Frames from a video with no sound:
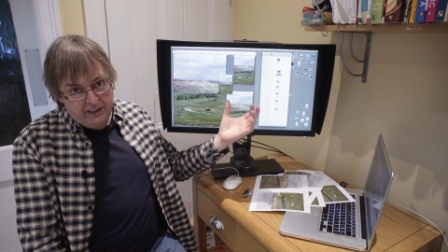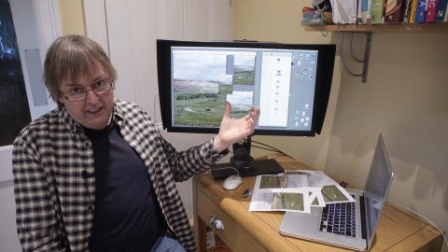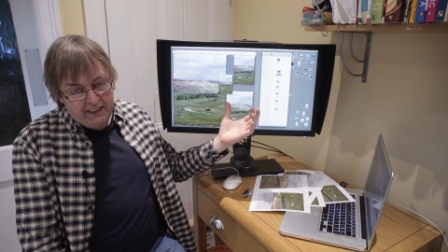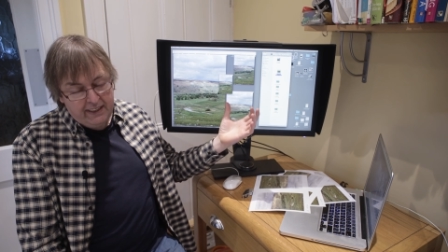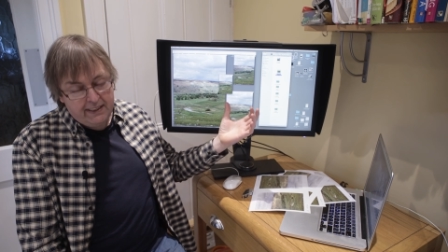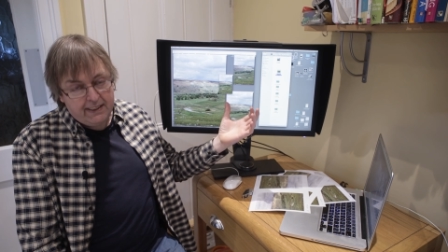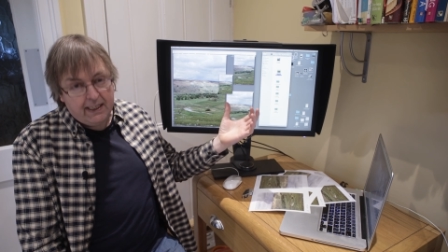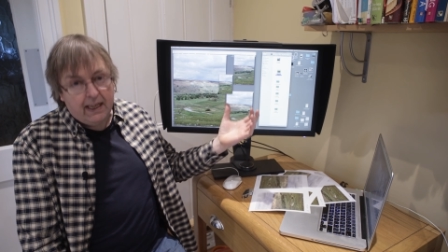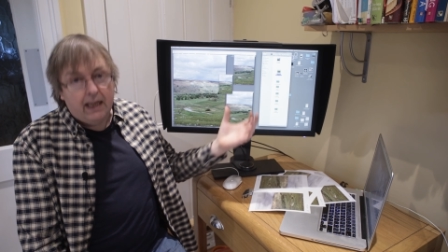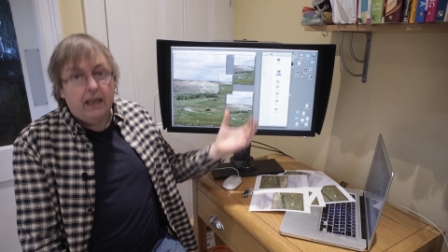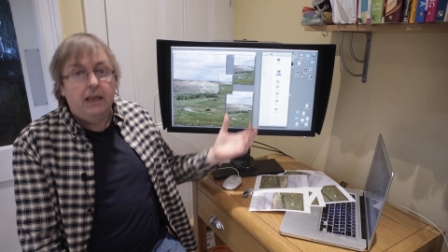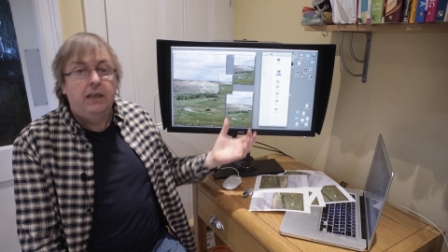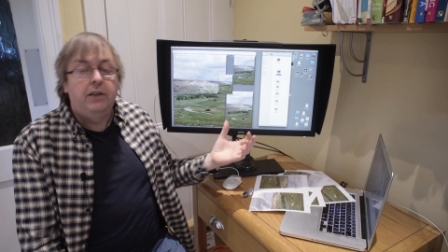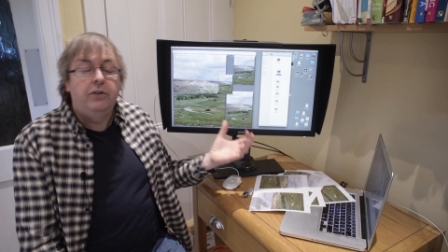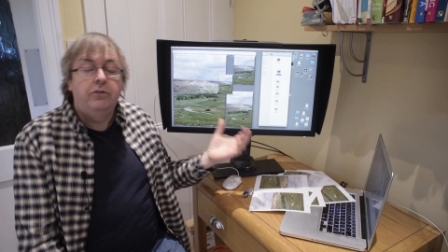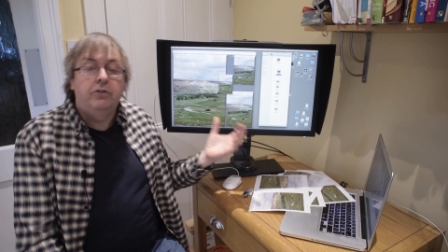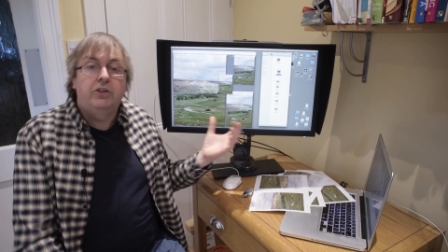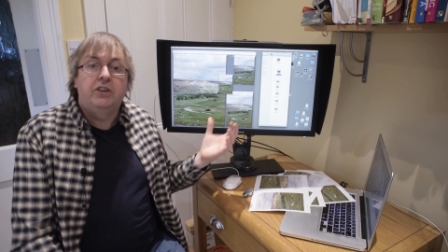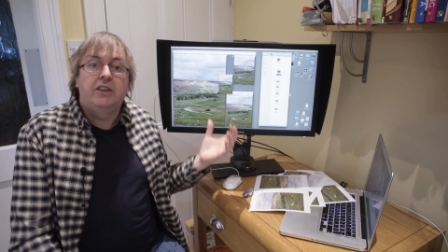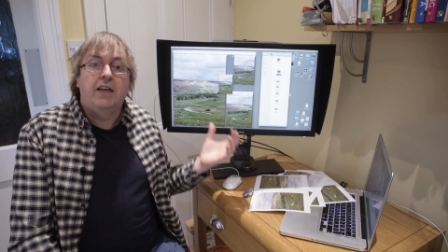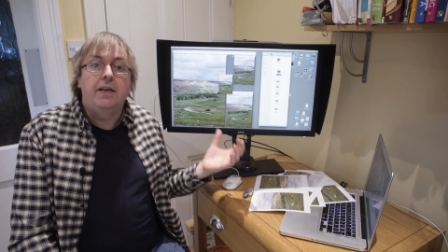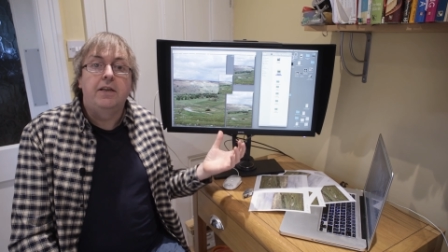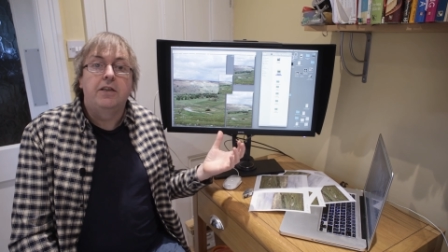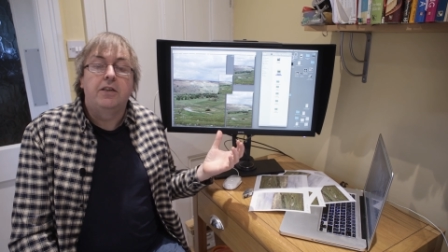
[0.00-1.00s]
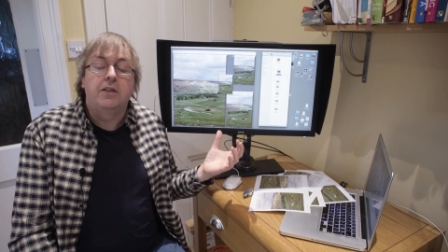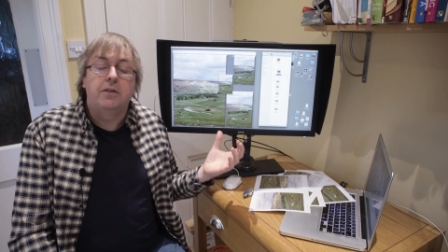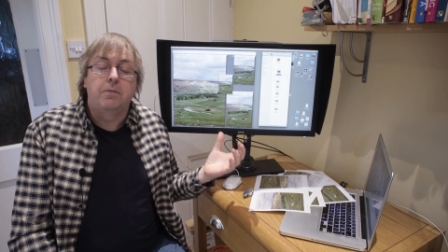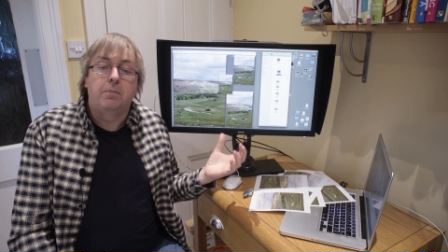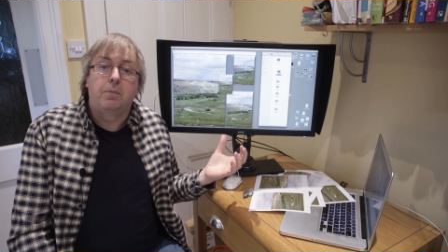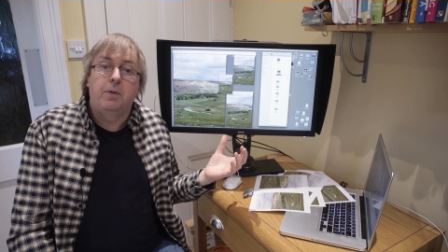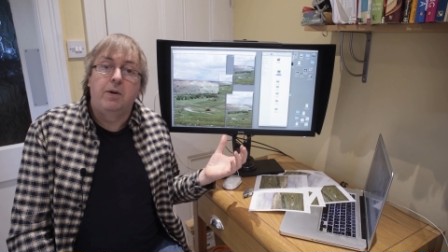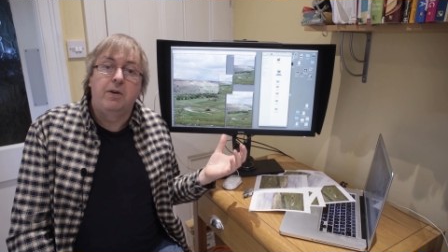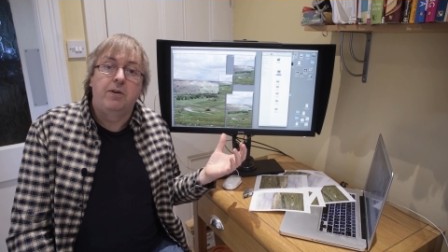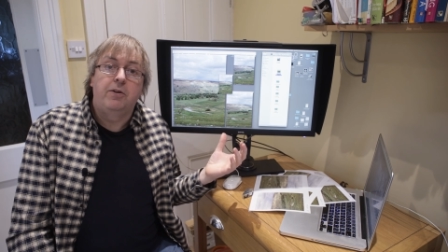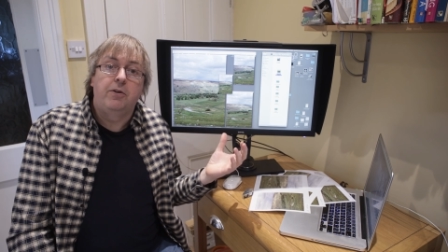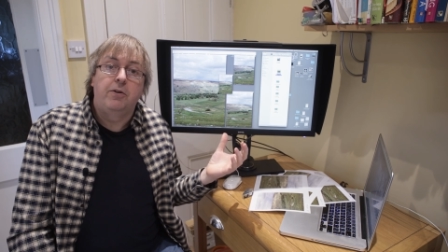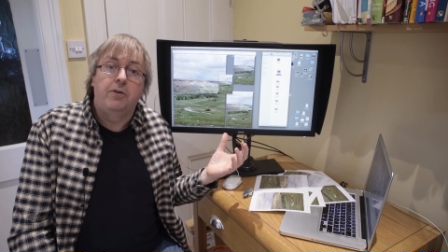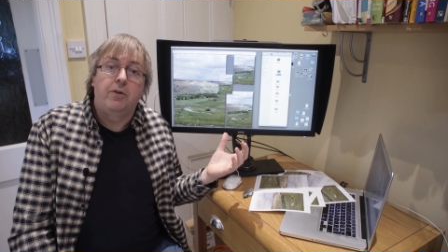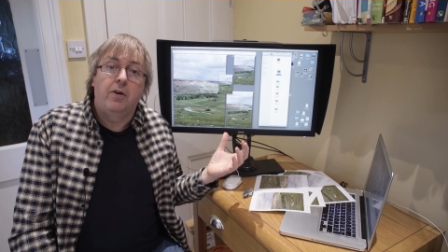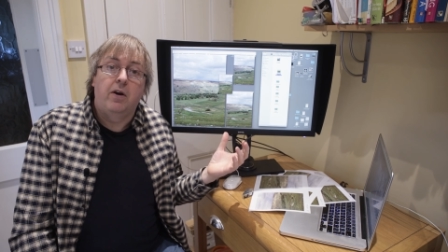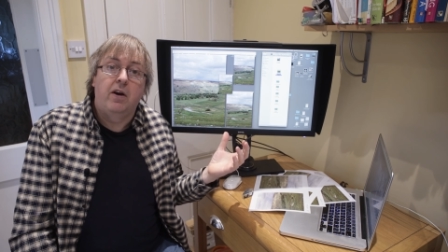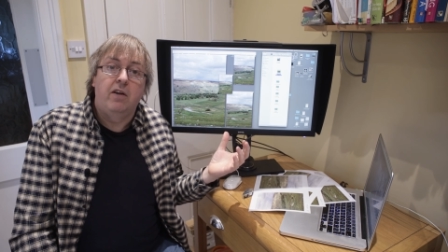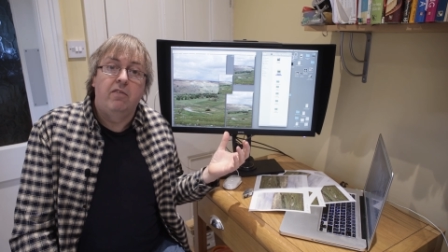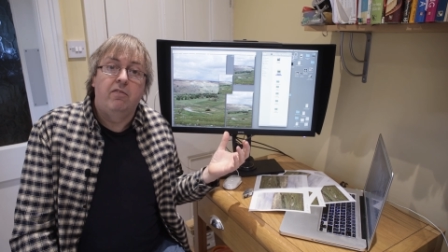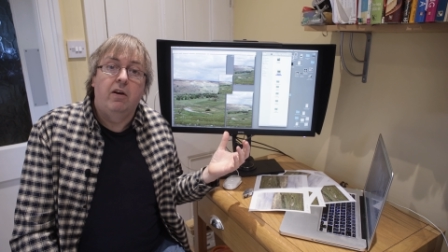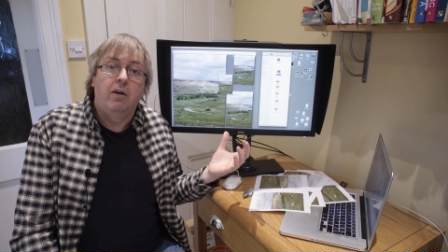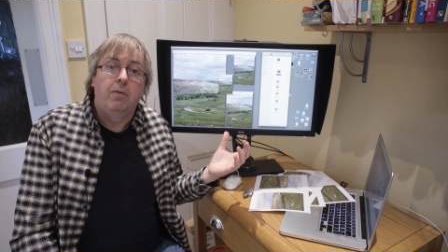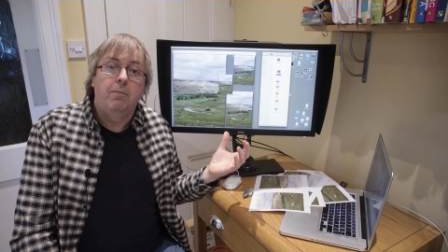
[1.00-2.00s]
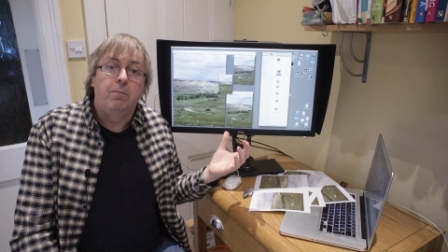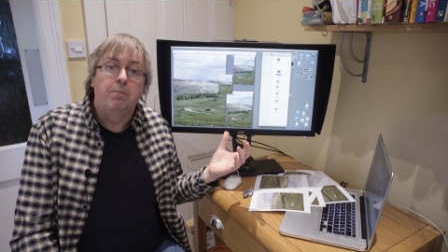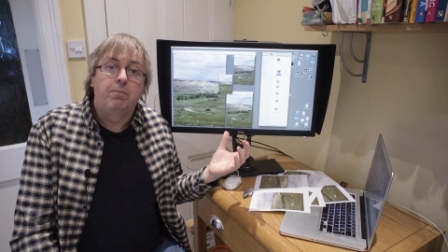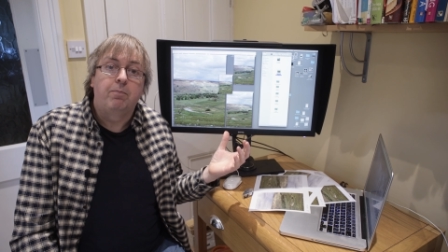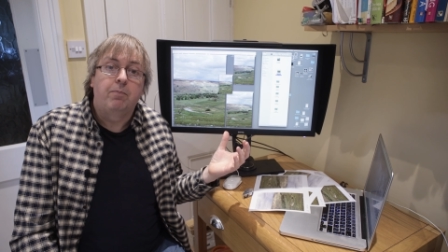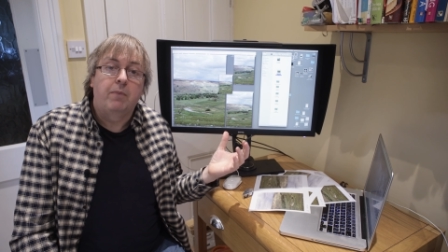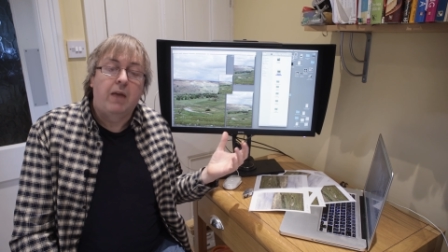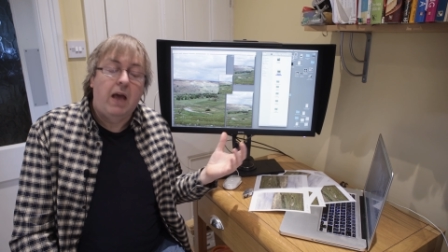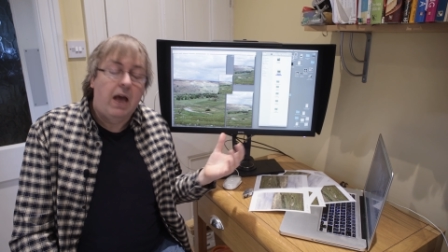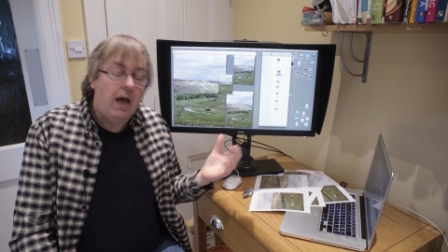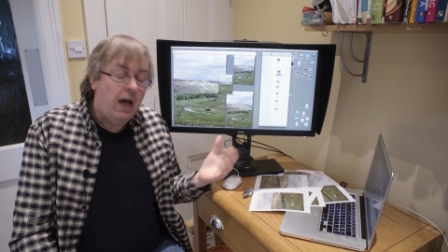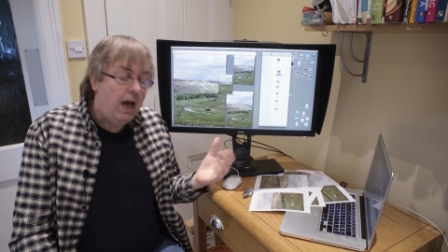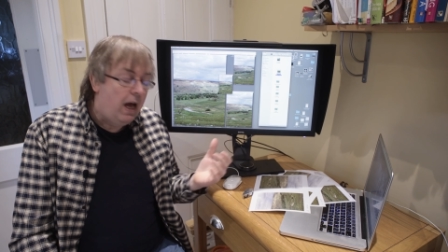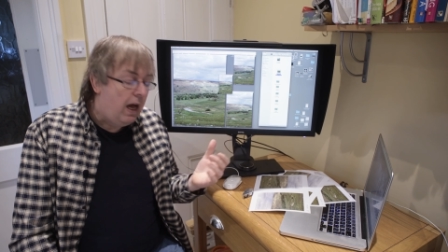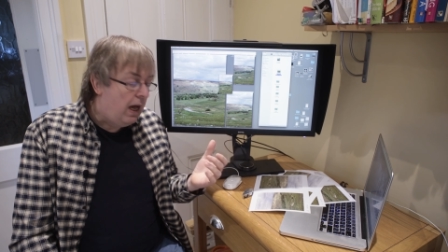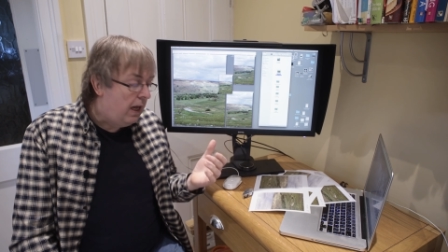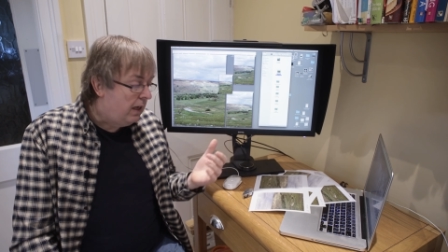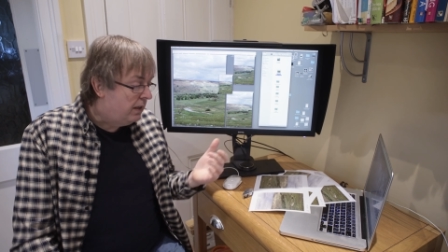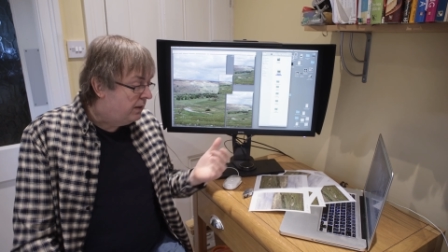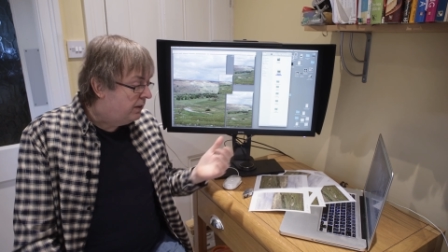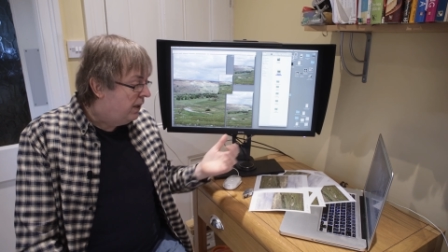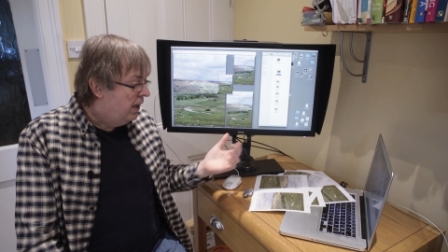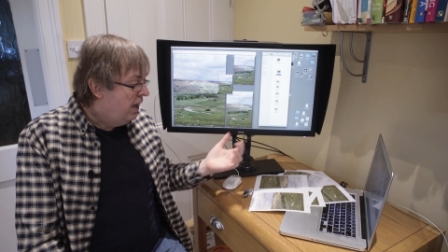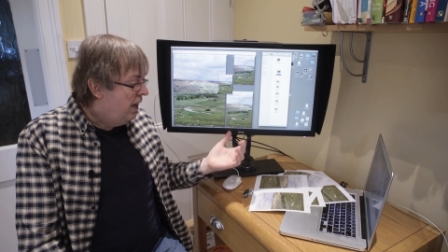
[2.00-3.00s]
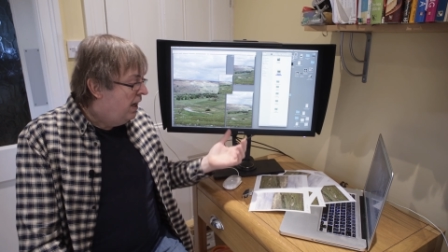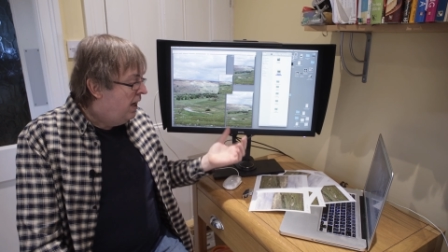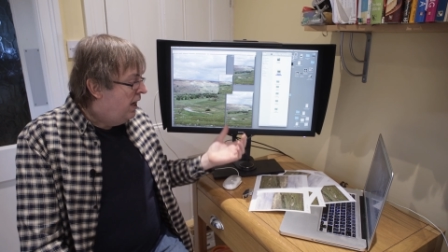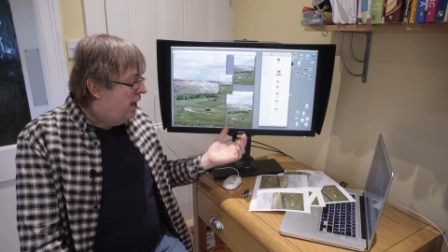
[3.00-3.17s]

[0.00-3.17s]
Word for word: detail you send to the printer driver and